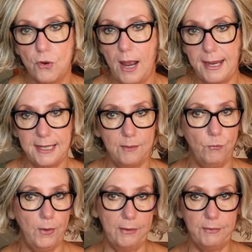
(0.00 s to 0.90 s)
I
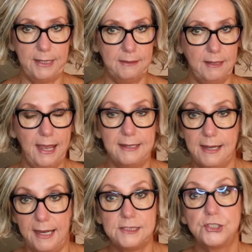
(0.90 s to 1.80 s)
am wearing at
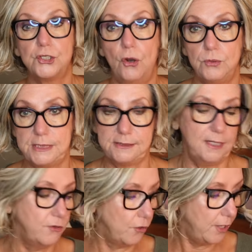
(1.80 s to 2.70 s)
night to go to
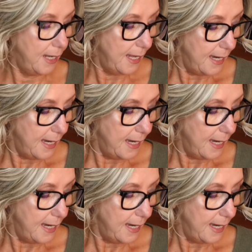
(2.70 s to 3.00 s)
dinner.